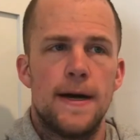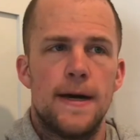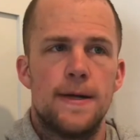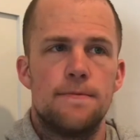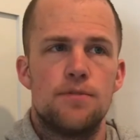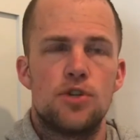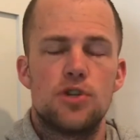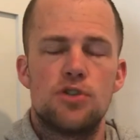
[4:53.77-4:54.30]

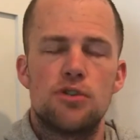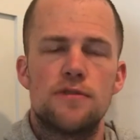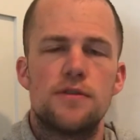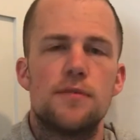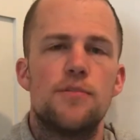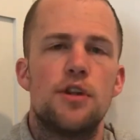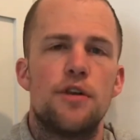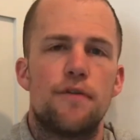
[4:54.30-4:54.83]
just so you have
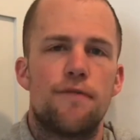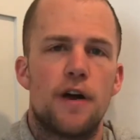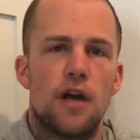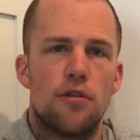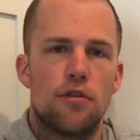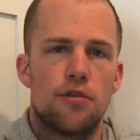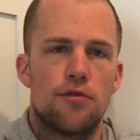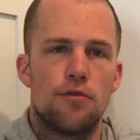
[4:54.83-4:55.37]
something to
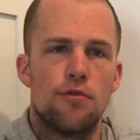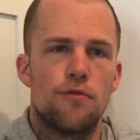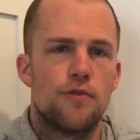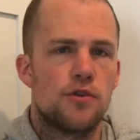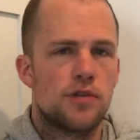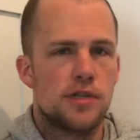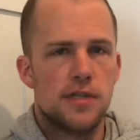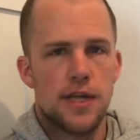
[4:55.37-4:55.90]
follow through
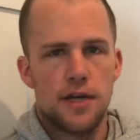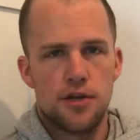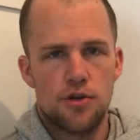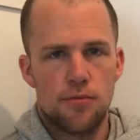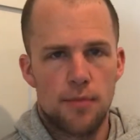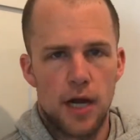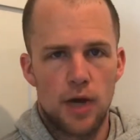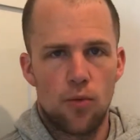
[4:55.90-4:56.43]
versus letting your
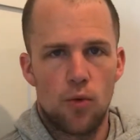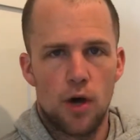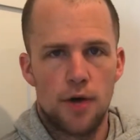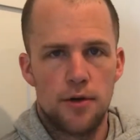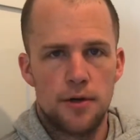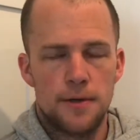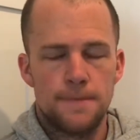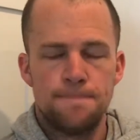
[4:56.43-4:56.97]
mind
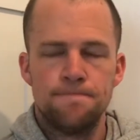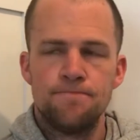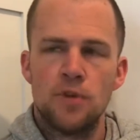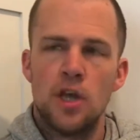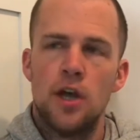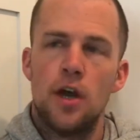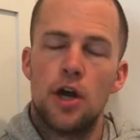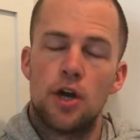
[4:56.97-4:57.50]
wander.
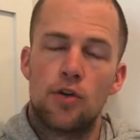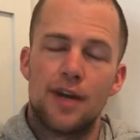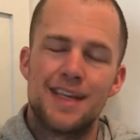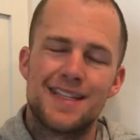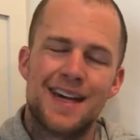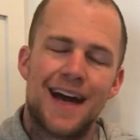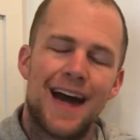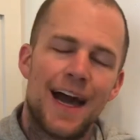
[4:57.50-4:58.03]
A great
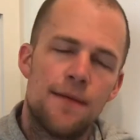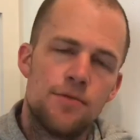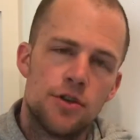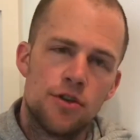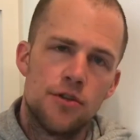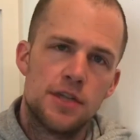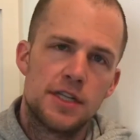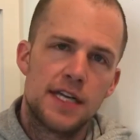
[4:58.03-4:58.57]
time to
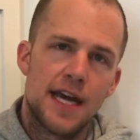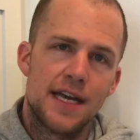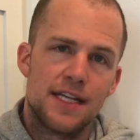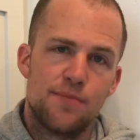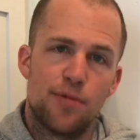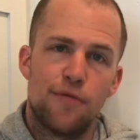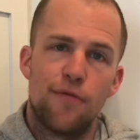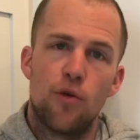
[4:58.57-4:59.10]
do this at is
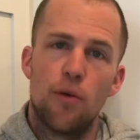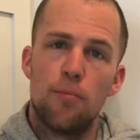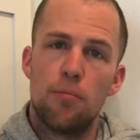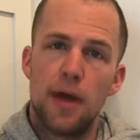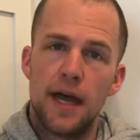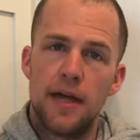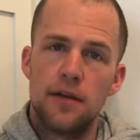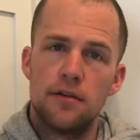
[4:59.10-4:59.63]
before
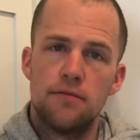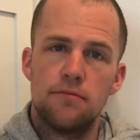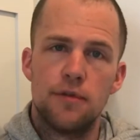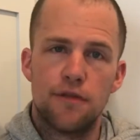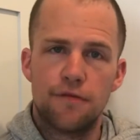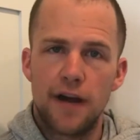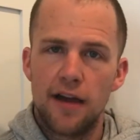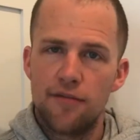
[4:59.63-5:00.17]
bed, the
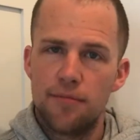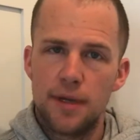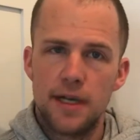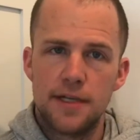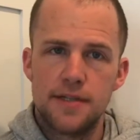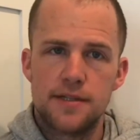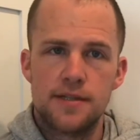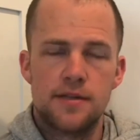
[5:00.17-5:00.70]
5
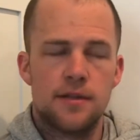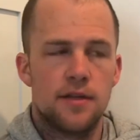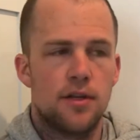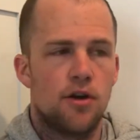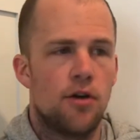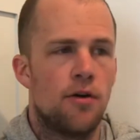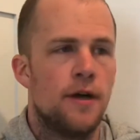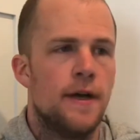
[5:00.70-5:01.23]
minutes,
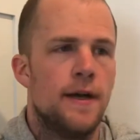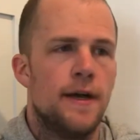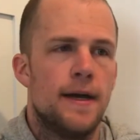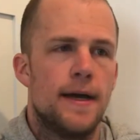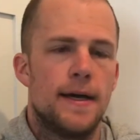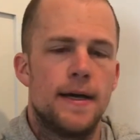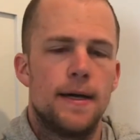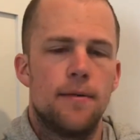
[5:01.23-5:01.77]

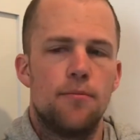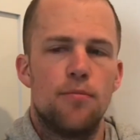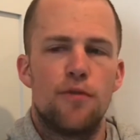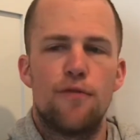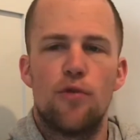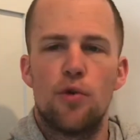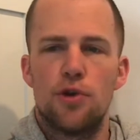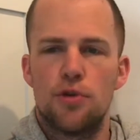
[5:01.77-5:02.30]

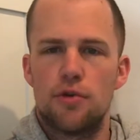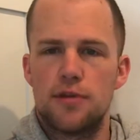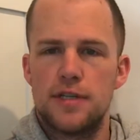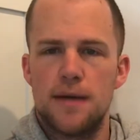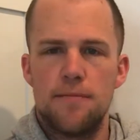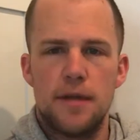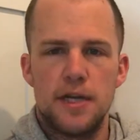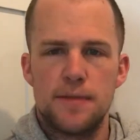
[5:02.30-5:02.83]
before
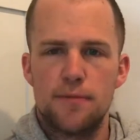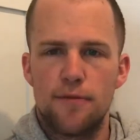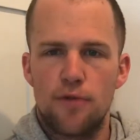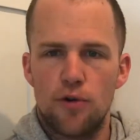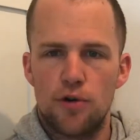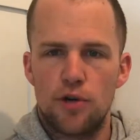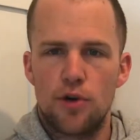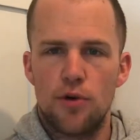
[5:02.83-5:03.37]
10 minutes
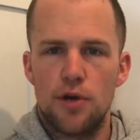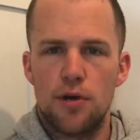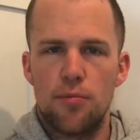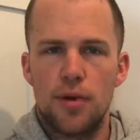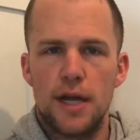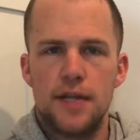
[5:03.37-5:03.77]
before you're going to bed,